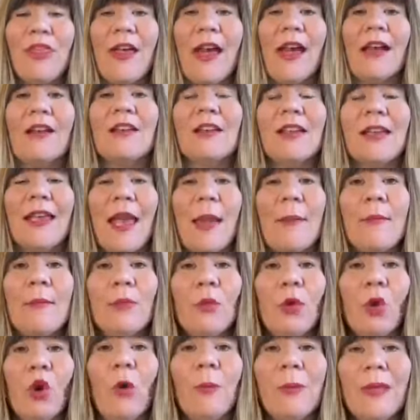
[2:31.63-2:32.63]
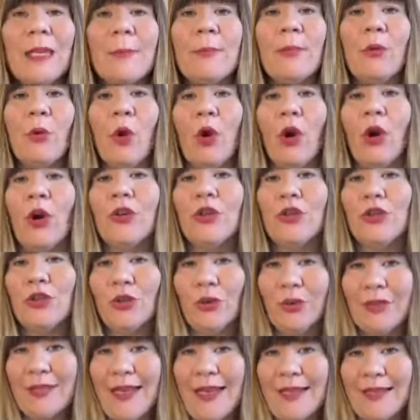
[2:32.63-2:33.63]
that to get more people on
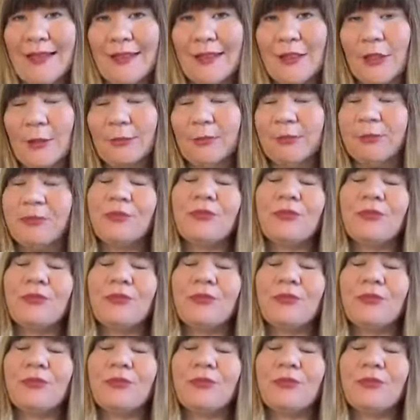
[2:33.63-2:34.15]
your list.